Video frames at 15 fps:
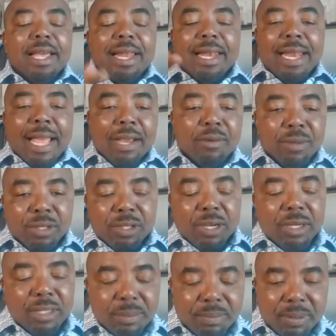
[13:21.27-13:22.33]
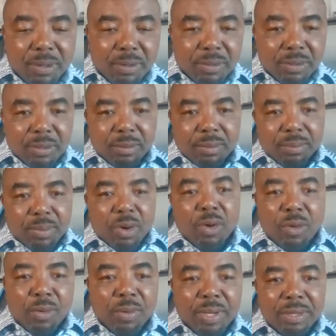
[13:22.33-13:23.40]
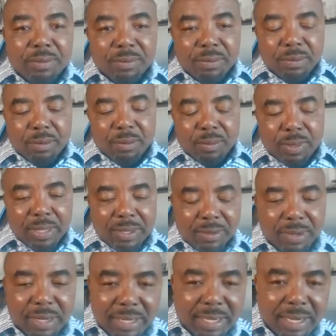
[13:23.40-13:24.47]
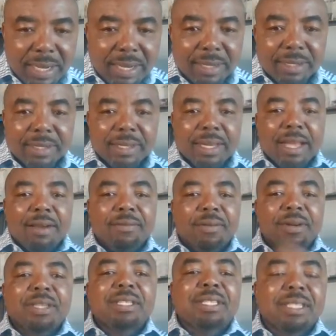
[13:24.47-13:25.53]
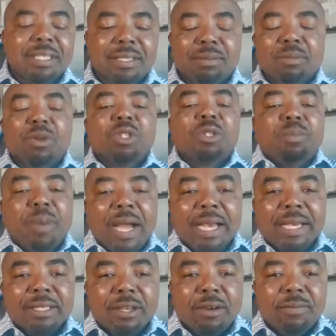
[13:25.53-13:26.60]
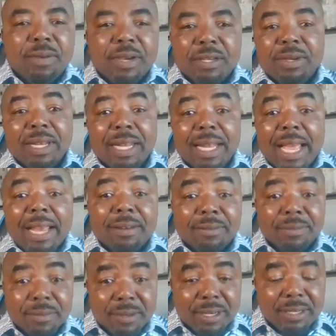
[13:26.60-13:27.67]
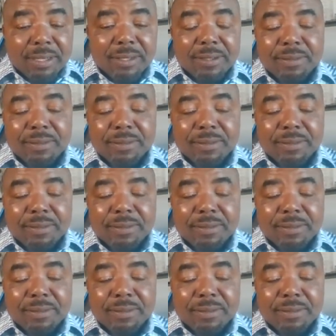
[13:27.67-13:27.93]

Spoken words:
Like we talked about borrowing with a credit card. Now, for instance, most banks offer you a line of credit.